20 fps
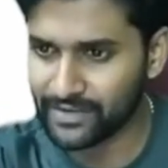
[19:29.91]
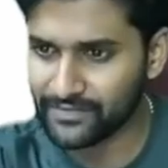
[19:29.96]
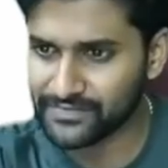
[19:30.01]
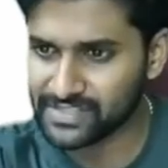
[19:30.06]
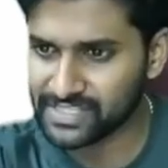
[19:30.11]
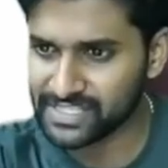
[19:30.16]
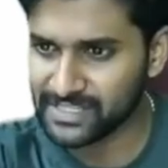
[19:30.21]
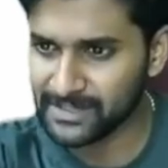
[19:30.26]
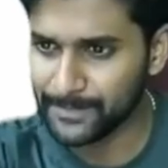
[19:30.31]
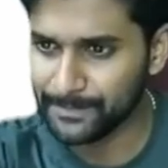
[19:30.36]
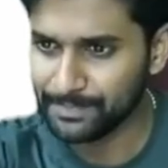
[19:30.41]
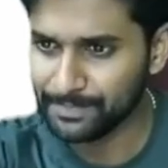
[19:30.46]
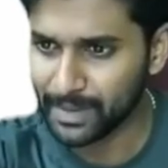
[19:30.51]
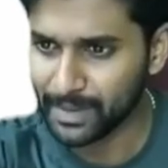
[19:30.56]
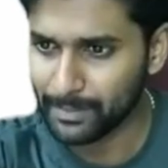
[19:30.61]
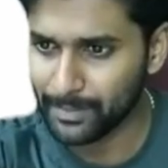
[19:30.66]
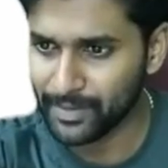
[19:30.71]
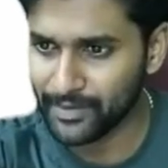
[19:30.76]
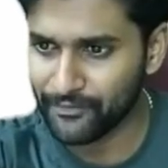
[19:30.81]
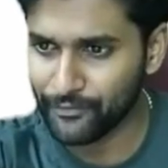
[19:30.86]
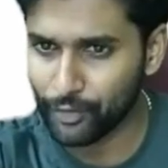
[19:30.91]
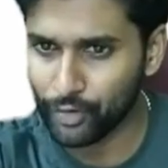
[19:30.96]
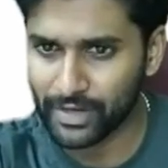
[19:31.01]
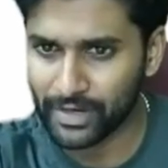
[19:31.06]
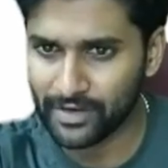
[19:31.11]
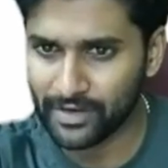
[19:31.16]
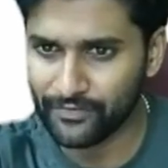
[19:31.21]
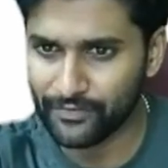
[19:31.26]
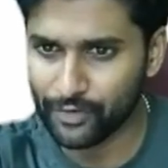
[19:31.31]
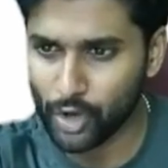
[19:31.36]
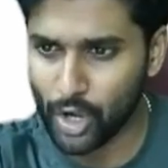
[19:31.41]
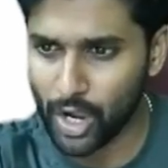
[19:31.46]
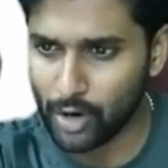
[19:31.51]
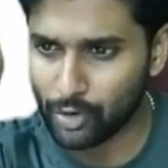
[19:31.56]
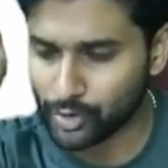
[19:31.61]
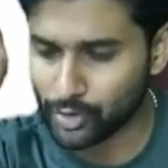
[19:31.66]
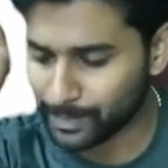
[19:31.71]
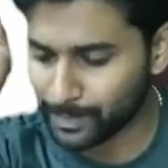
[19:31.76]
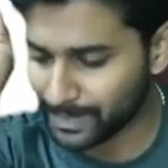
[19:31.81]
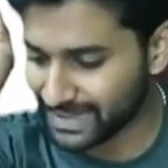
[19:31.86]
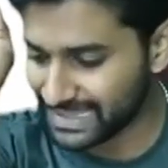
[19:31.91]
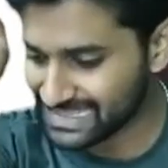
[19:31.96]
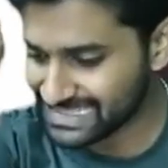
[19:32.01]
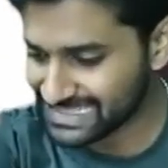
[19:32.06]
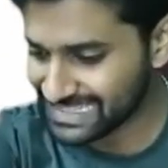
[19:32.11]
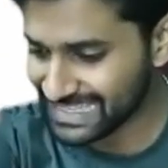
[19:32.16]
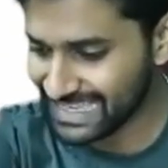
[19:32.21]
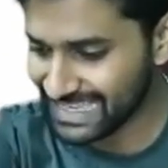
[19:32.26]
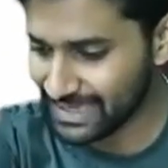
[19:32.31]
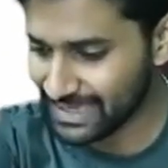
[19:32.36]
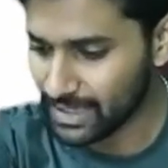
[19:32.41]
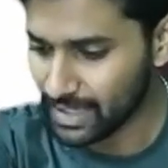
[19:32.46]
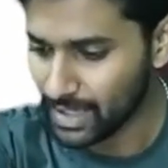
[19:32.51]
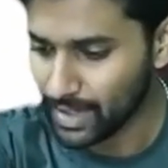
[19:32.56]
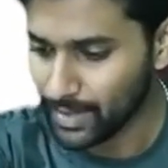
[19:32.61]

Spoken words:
see, before F, you have to place A.